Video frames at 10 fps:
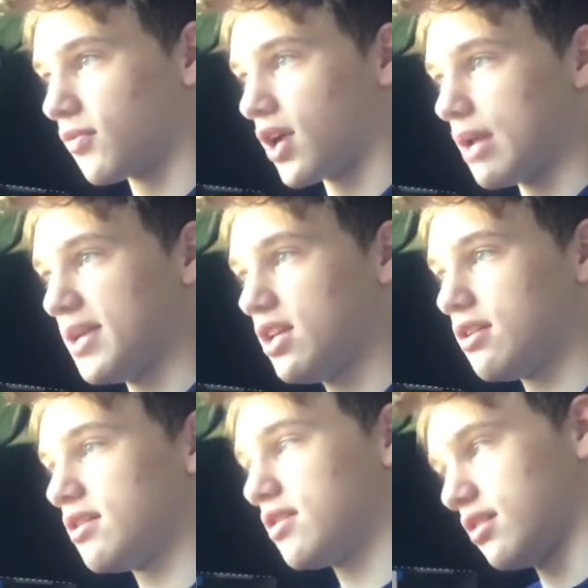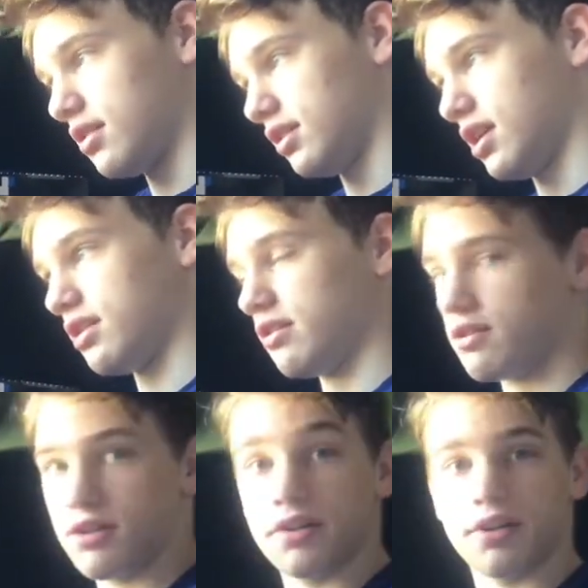prime it, and then you're,
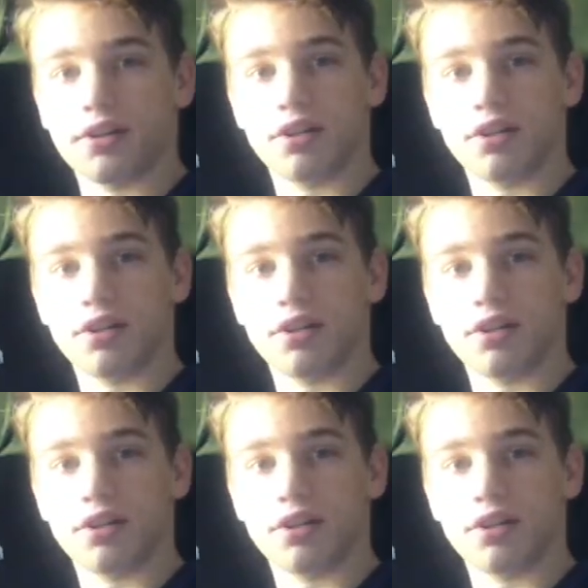you're